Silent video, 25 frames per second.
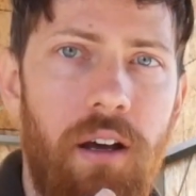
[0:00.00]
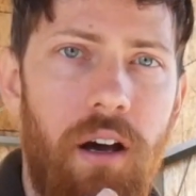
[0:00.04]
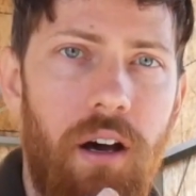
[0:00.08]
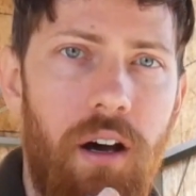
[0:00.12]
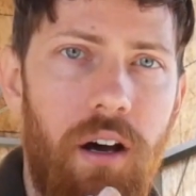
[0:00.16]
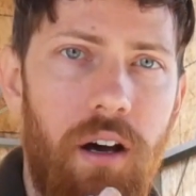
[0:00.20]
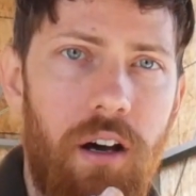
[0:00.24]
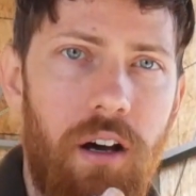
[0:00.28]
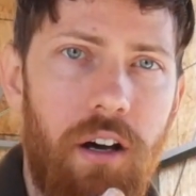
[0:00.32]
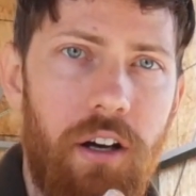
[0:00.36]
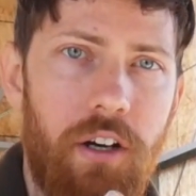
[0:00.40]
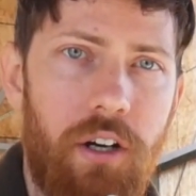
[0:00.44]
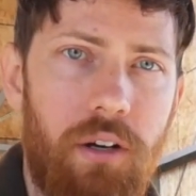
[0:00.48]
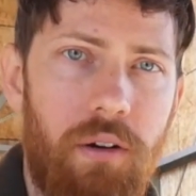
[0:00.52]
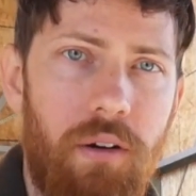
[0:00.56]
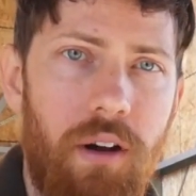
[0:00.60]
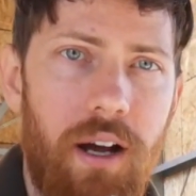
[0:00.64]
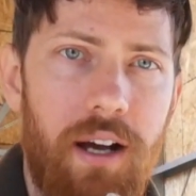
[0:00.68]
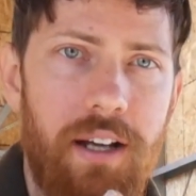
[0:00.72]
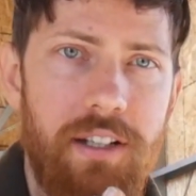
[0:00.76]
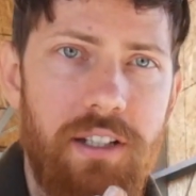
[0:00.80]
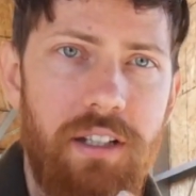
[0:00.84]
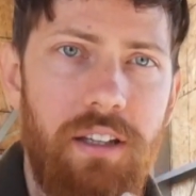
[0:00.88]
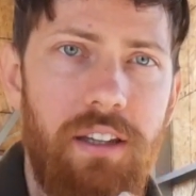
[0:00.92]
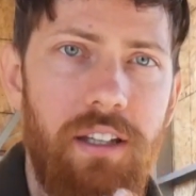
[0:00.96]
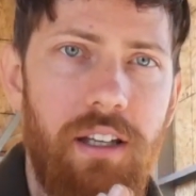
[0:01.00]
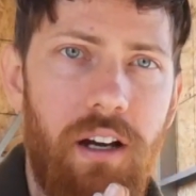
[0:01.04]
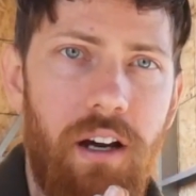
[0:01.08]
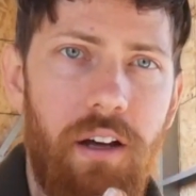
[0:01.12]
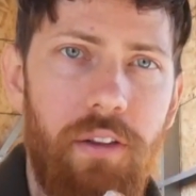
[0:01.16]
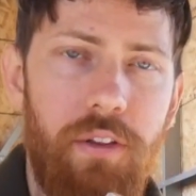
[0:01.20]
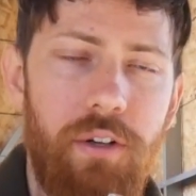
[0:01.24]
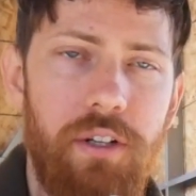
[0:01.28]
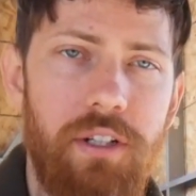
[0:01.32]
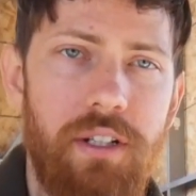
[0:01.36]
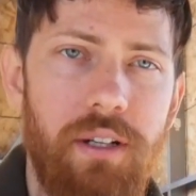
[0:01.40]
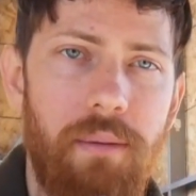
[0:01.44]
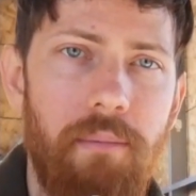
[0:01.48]
across the
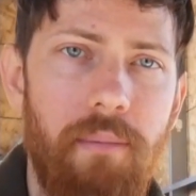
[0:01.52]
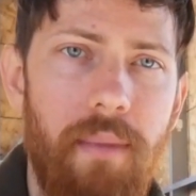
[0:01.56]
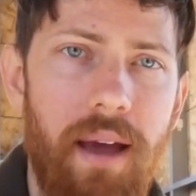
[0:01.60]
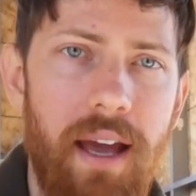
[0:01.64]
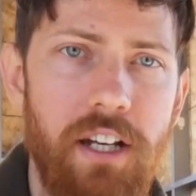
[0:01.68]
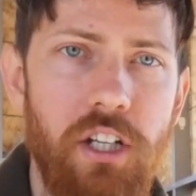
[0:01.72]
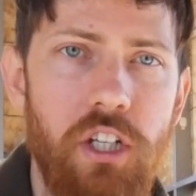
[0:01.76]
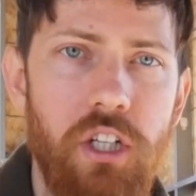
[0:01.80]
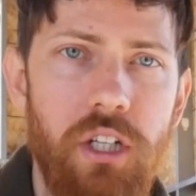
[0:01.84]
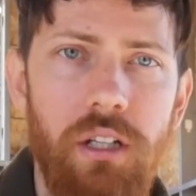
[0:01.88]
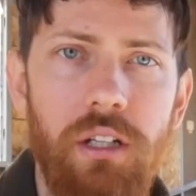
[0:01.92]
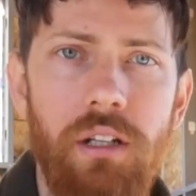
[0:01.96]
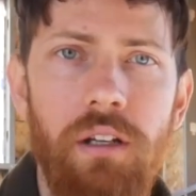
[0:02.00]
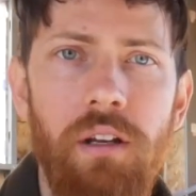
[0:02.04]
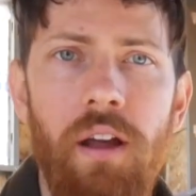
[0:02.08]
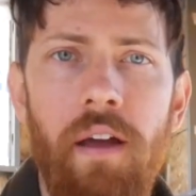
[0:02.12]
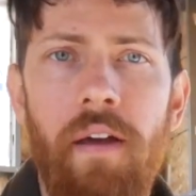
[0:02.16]
other dimension.